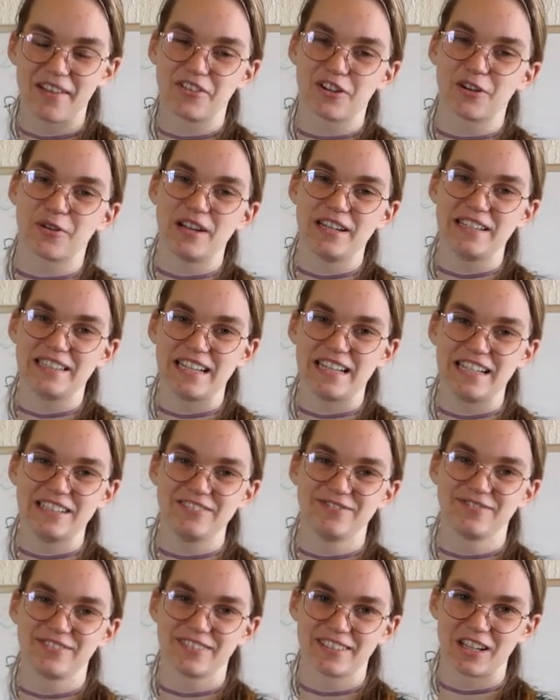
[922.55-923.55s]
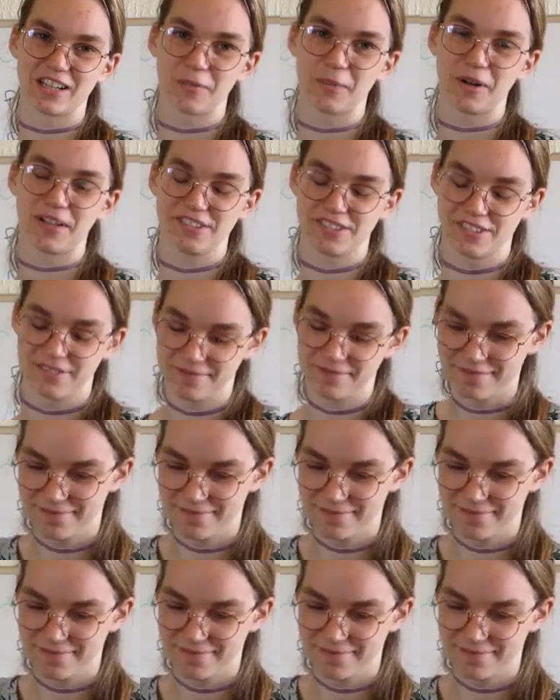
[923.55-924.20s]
a great day. God bless.